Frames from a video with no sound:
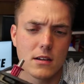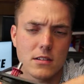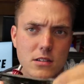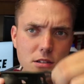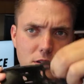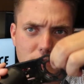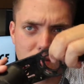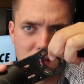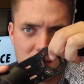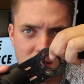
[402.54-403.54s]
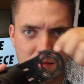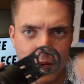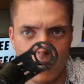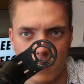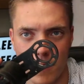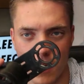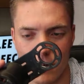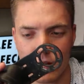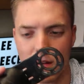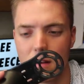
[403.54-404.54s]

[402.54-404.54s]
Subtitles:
So this is the motor mount.